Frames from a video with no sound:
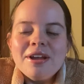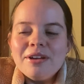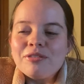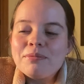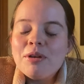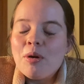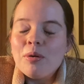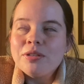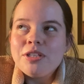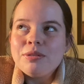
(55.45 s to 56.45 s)
from the
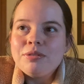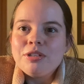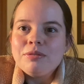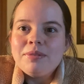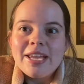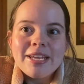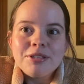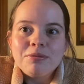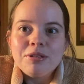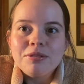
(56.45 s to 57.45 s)
old YouTube days,
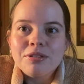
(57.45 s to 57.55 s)
we used